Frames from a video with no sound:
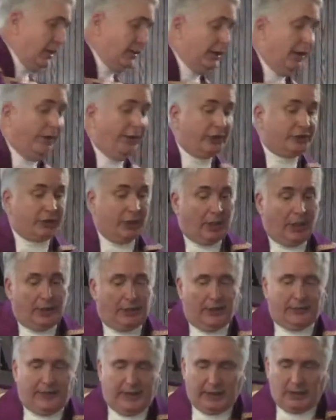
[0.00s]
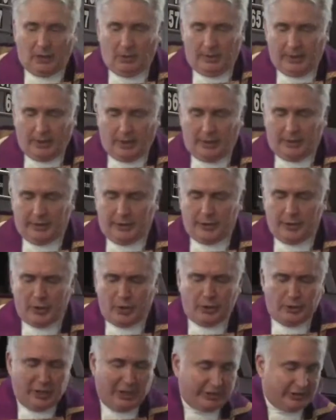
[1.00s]
and then there's another thing going on in
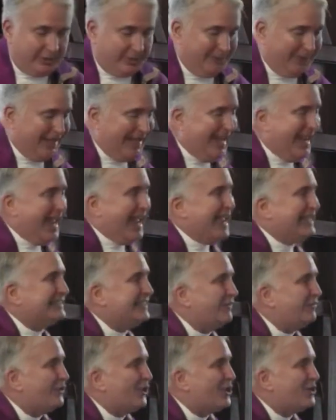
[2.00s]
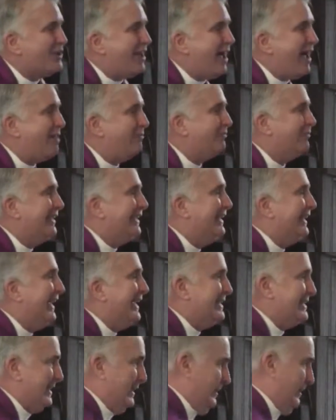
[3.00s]
the New Testament, as if they're not
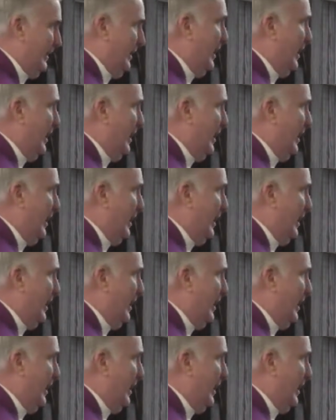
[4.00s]
related.